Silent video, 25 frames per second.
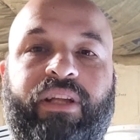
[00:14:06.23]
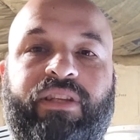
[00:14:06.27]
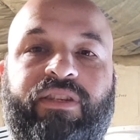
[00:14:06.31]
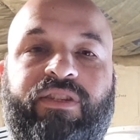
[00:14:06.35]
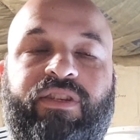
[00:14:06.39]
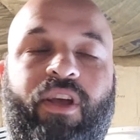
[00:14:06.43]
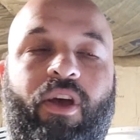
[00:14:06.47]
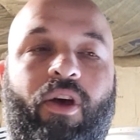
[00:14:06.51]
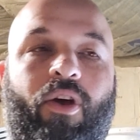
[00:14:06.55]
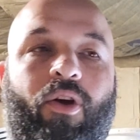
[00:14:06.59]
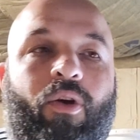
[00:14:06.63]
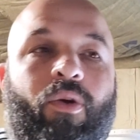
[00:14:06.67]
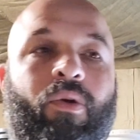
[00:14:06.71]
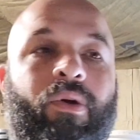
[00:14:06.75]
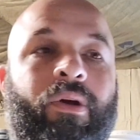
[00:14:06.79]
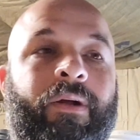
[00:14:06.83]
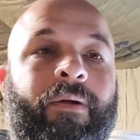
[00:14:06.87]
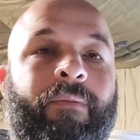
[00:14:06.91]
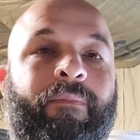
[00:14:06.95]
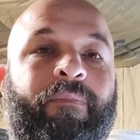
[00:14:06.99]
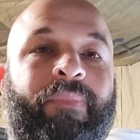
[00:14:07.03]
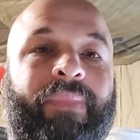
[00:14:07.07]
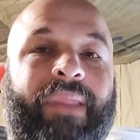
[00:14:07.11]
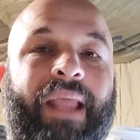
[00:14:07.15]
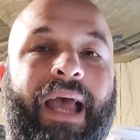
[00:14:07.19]
And so
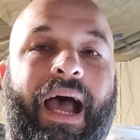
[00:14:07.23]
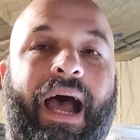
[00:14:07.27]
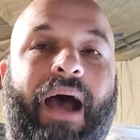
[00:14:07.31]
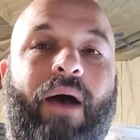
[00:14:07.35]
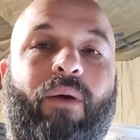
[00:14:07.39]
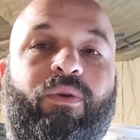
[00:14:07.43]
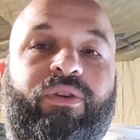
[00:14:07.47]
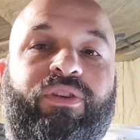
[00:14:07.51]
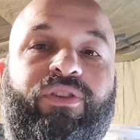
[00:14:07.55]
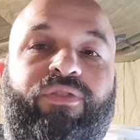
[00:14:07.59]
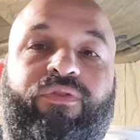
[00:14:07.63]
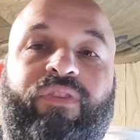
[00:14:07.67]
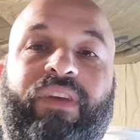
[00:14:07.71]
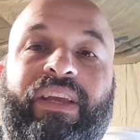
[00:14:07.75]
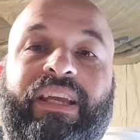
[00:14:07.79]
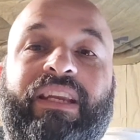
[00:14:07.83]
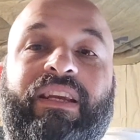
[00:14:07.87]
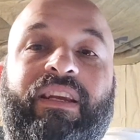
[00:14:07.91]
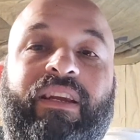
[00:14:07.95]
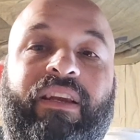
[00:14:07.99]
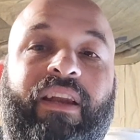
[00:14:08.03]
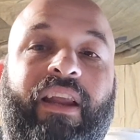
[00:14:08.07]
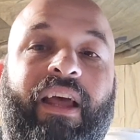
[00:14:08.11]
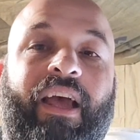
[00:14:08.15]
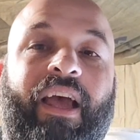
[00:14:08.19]
I was
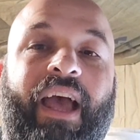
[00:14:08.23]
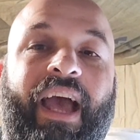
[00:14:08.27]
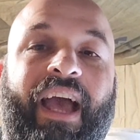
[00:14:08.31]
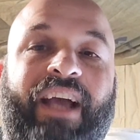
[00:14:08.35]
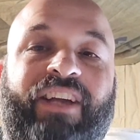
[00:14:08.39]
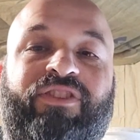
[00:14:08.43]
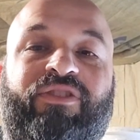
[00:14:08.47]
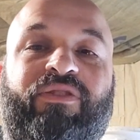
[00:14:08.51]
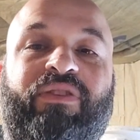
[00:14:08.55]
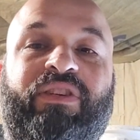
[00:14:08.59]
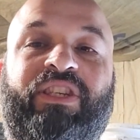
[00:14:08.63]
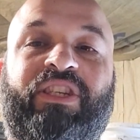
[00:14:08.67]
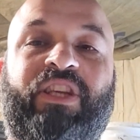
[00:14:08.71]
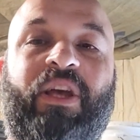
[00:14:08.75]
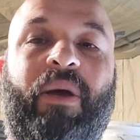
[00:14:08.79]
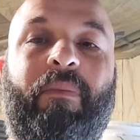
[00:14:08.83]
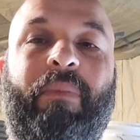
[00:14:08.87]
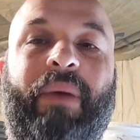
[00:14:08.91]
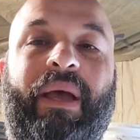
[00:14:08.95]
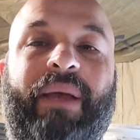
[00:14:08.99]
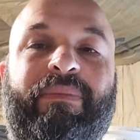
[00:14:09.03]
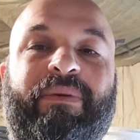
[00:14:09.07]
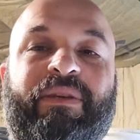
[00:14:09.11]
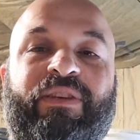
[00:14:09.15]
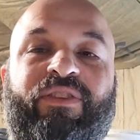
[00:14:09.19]
feeding actually
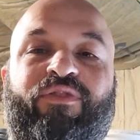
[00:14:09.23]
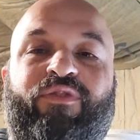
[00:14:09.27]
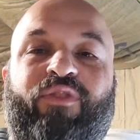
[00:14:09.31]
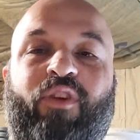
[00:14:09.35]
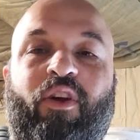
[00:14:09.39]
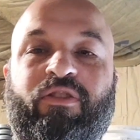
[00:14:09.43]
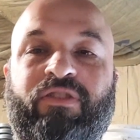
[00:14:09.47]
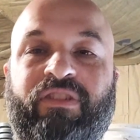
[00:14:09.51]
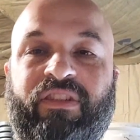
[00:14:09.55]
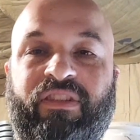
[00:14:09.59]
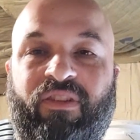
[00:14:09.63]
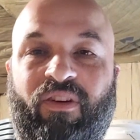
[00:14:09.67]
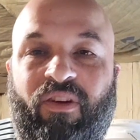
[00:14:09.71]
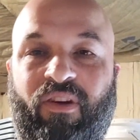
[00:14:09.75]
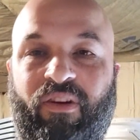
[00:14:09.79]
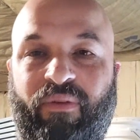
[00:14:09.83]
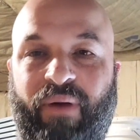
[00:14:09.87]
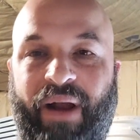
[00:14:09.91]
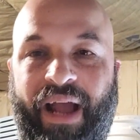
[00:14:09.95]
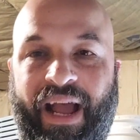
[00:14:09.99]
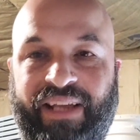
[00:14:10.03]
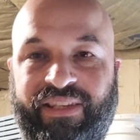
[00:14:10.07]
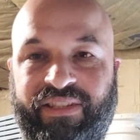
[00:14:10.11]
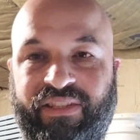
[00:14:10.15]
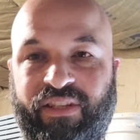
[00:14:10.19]
some babies frozen thawed
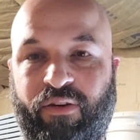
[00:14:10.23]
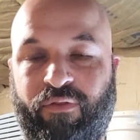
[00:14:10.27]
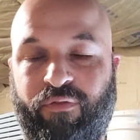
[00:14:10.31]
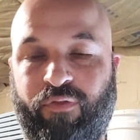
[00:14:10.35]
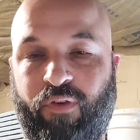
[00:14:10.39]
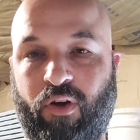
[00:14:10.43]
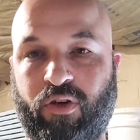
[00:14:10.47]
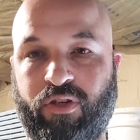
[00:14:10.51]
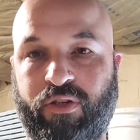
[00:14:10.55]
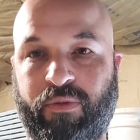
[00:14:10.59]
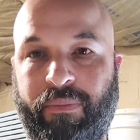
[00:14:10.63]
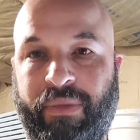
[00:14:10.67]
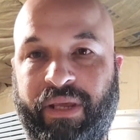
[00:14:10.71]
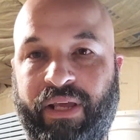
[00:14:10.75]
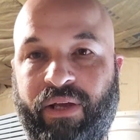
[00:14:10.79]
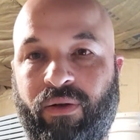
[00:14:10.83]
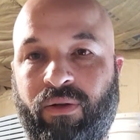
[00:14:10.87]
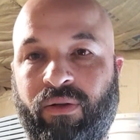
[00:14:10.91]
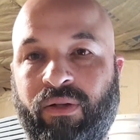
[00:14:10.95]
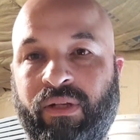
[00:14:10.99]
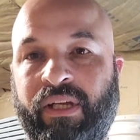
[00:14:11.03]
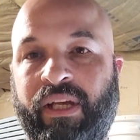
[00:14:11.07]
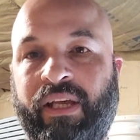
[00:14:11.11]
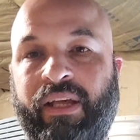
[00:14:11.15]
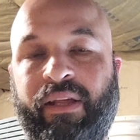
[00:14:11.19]
rats their first
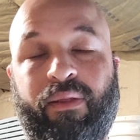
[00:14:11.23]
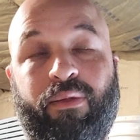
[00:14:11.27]
meal.